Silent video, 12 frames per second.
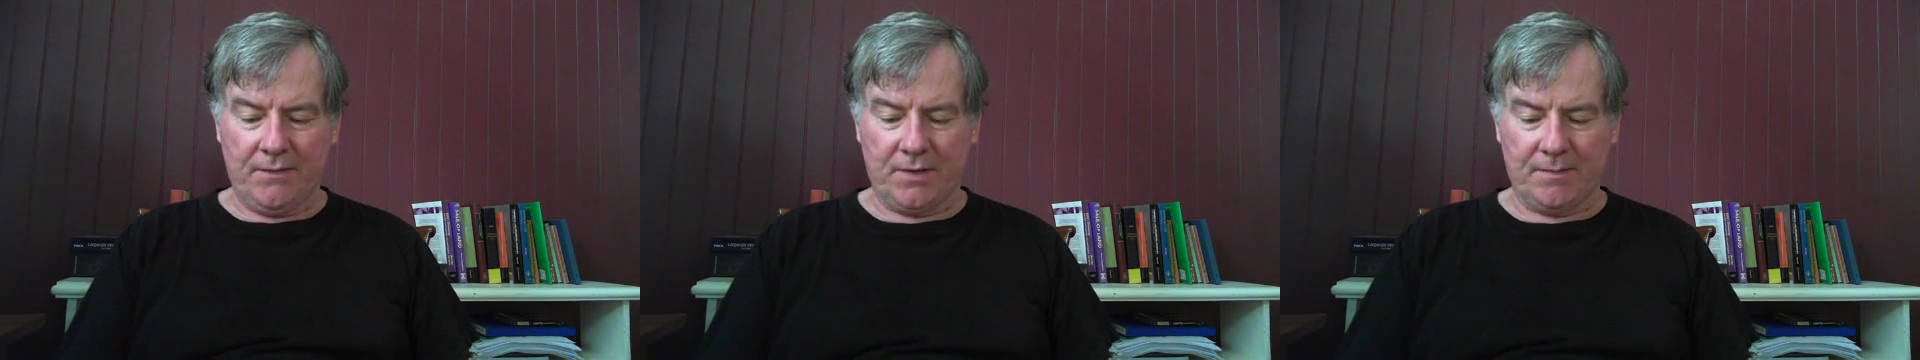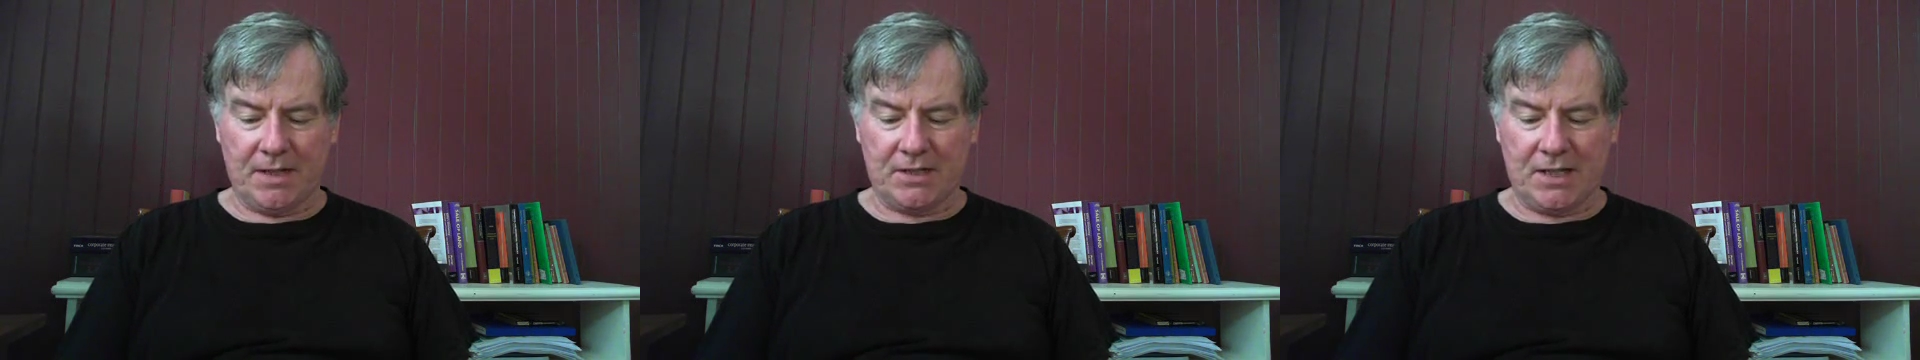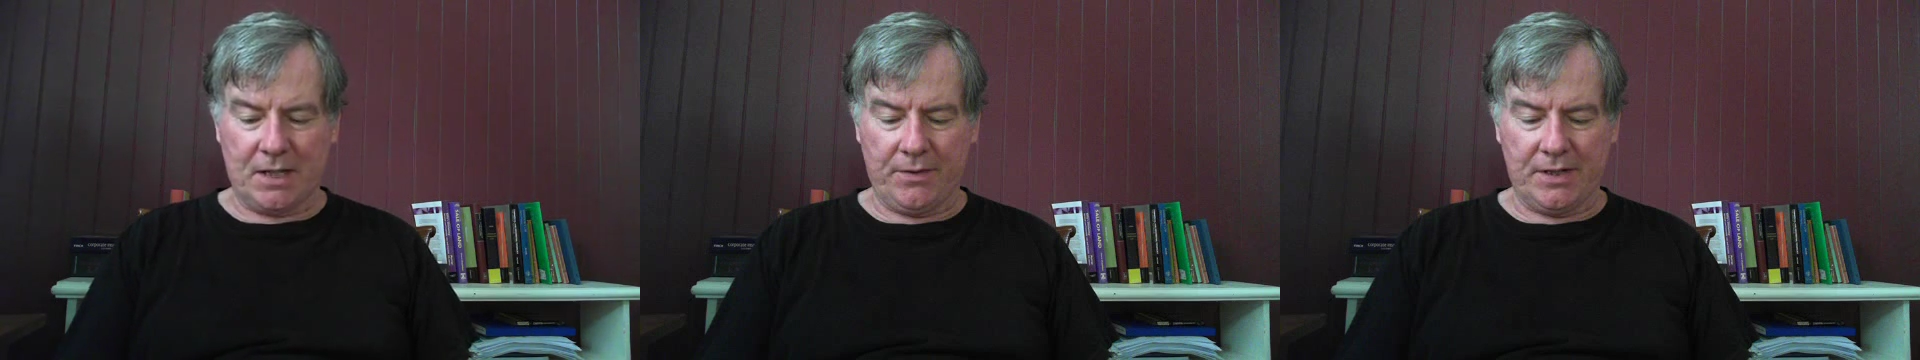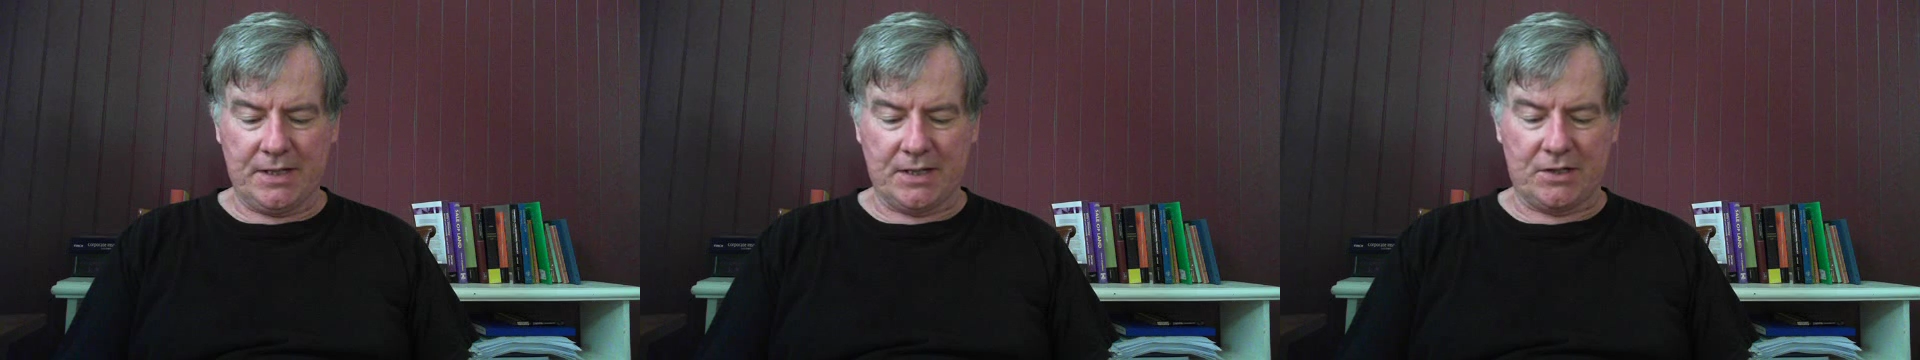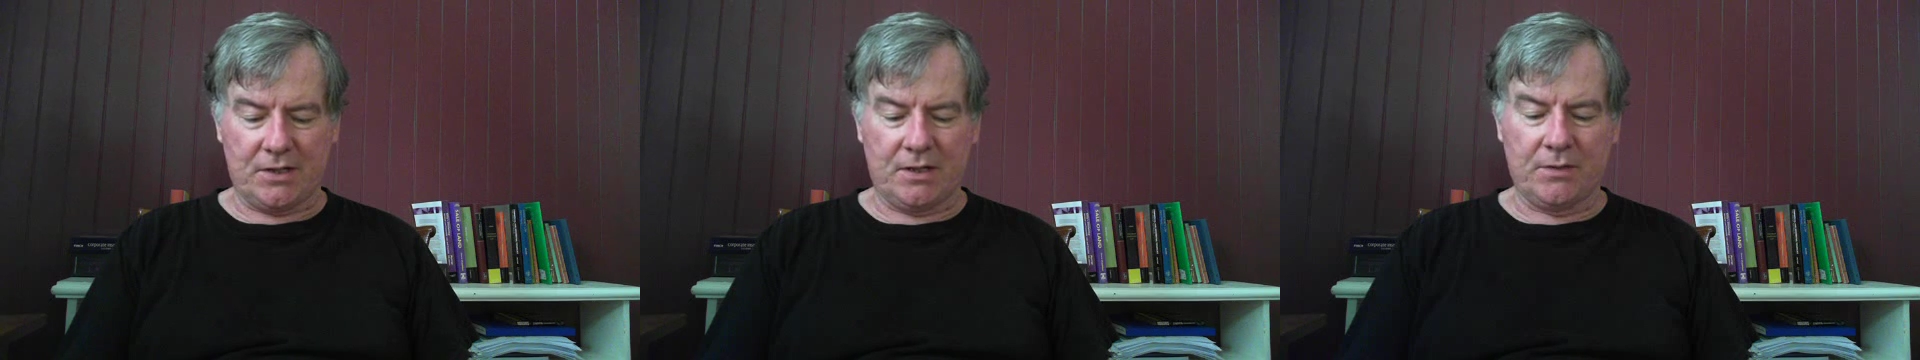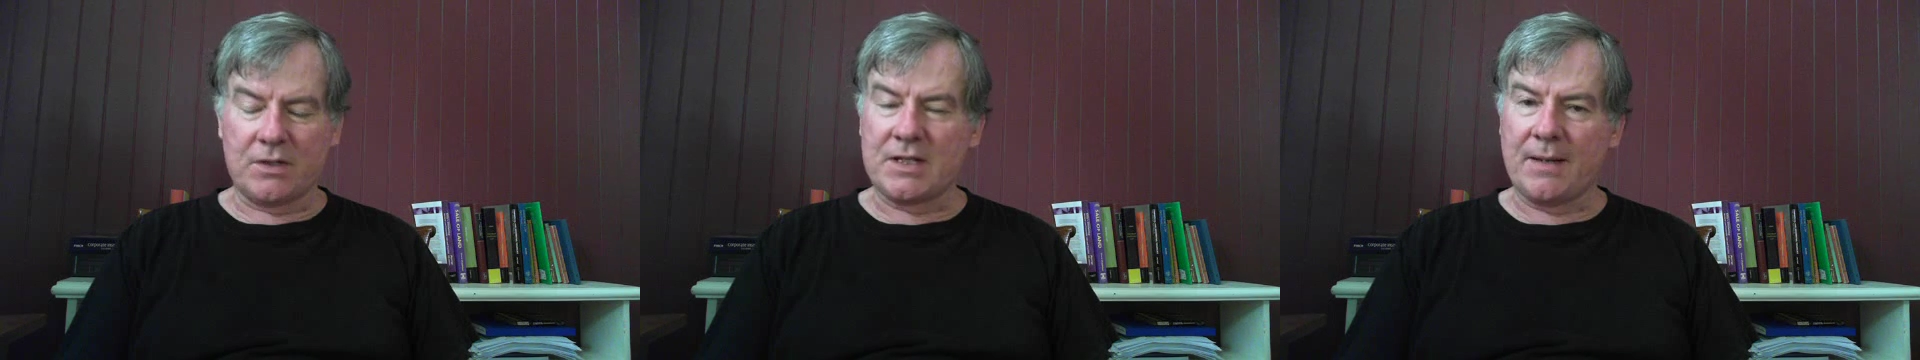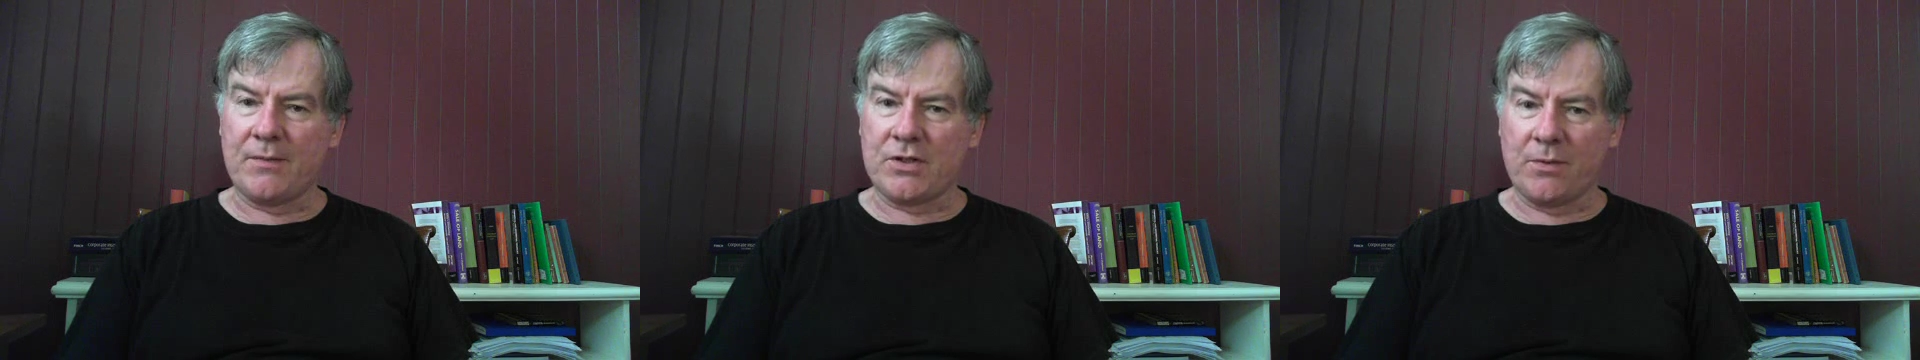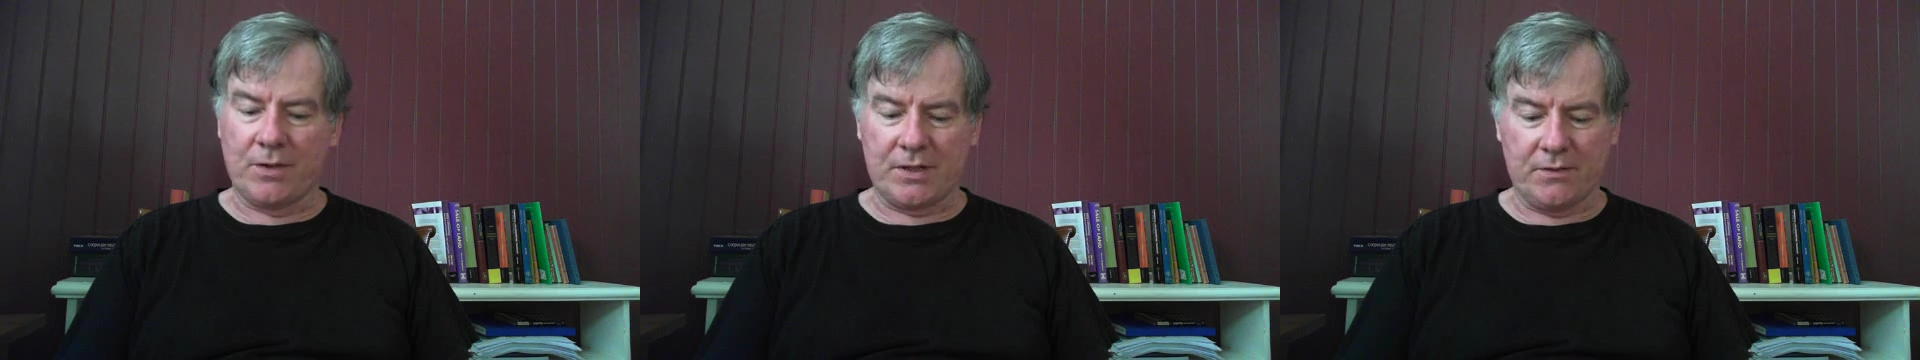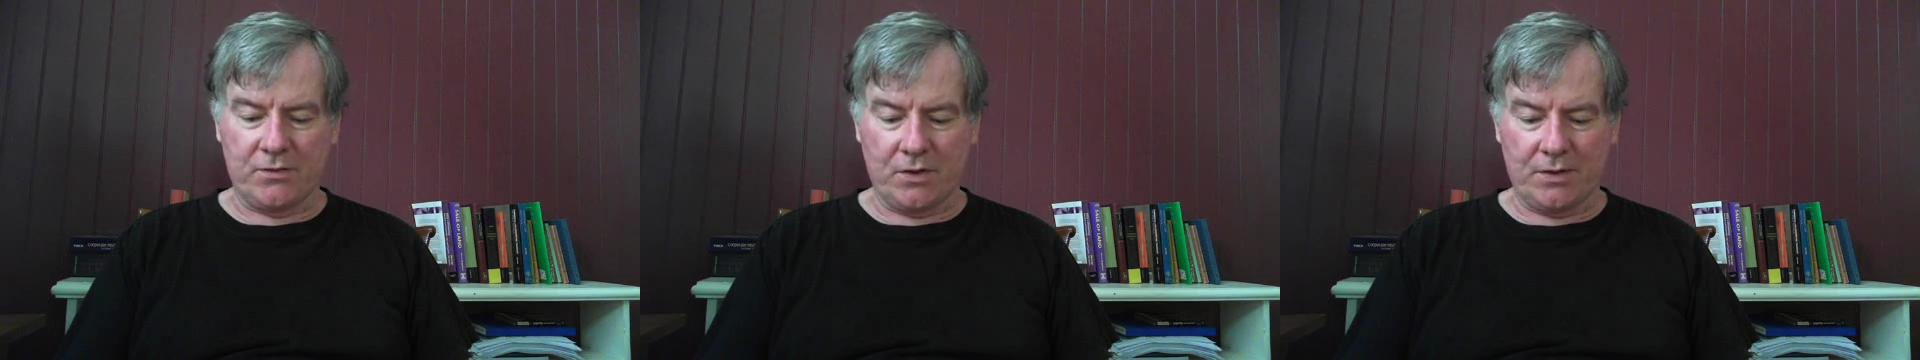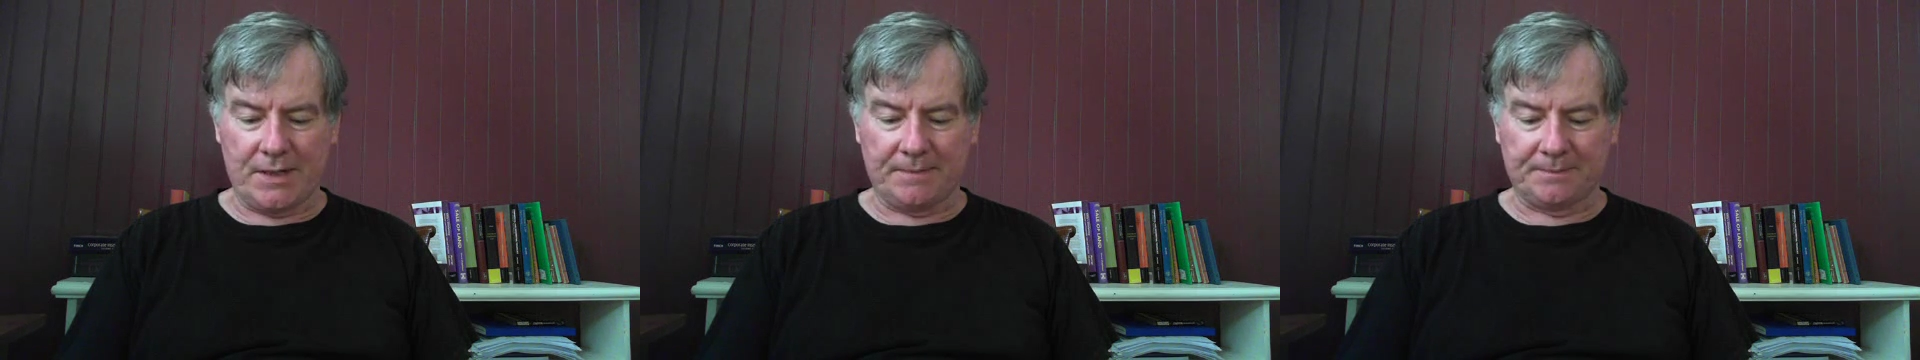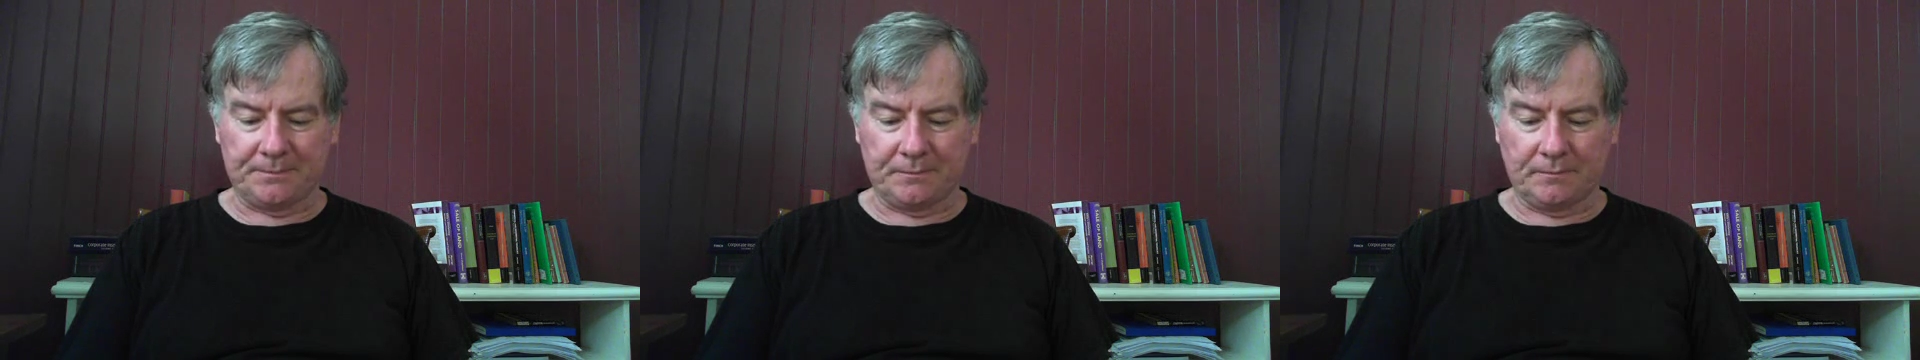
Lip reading: that must coexist to establish a breach of duty.